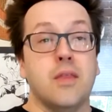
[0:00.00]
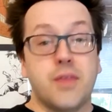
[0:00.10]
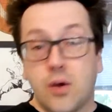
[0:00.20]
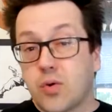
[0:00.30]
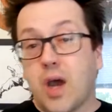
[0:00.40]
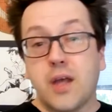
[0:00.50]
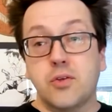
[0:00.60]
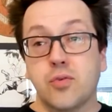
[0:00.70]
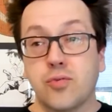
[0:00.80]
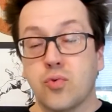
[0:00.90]
They'll
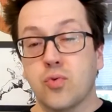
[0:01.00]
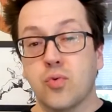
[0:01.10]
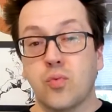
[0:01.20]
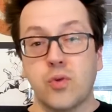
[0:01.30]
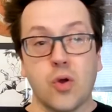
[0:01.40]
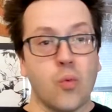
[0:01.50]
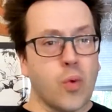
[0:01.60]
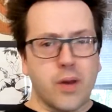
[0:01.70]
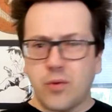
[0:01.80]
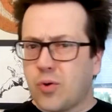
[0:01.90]
guide you through, you know,
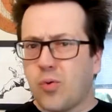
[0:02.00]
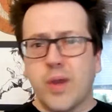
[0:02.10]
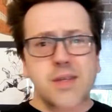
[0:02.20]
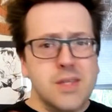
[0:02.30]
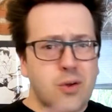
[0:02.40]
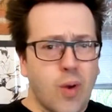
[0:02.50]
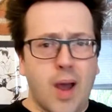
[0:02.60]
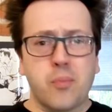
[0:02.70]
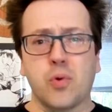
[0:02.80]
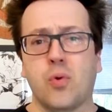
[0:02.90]
whatever crazy
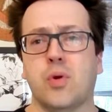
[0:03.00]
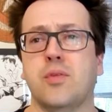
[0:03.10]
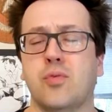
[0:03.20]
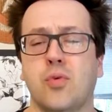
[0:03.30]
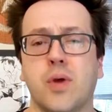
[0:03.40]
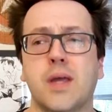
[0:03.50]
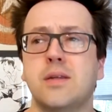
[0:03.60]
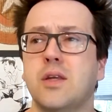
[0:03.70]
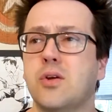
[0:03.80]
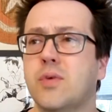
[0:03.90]
crap we're going through,
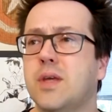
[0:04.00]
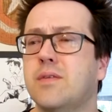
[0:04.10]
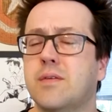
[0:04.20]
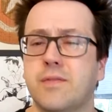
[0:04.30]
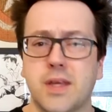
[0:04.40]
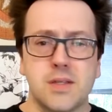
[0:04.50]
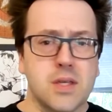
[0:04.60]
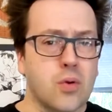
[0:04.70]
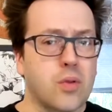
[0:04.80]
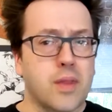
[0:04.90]
and, you know, even if things
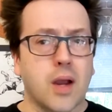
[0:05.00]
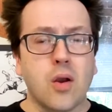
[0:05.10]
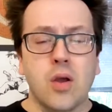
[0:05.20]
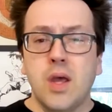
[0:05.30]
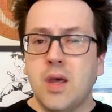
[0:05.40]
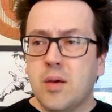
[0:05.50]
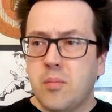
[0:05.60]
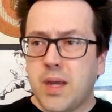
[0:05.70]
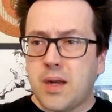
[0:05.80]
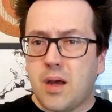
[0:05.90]
here and there
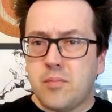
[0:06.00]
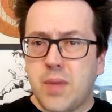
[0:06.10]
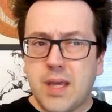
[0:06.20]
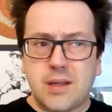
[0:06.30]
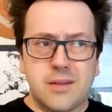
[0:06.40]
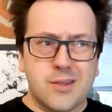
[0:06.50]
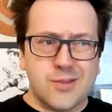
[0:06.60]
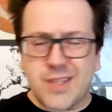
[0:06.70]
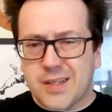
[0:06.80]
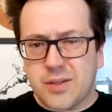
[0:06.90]
may not make, you know,
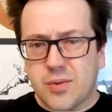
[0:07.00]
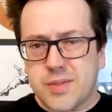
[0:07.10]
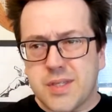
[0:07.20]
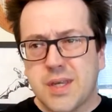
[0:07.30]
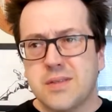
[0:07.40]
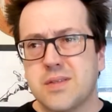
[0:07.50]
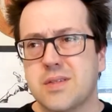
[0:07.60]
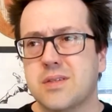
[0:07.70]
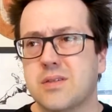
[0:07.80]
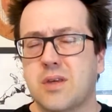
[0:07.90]
technical
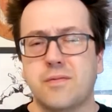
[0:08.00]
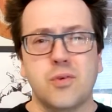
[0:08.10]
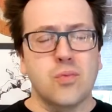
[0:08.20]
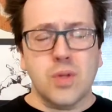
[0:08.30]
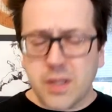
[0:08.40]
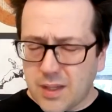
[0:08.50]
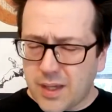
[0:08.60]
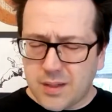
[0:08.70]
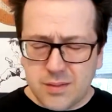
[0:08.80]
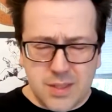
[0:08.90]
sense if you really,
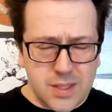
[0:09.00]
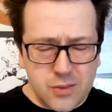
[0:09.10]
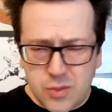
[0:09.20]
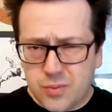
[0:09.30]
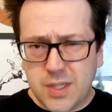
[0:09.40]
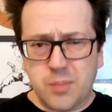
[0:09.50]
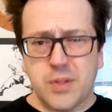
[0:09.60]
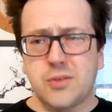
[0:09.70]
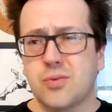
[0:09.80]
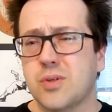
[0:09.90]
like, dig too deep
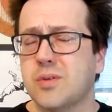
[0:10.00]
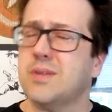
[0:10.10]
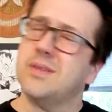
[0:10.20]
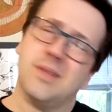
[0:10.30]
into it.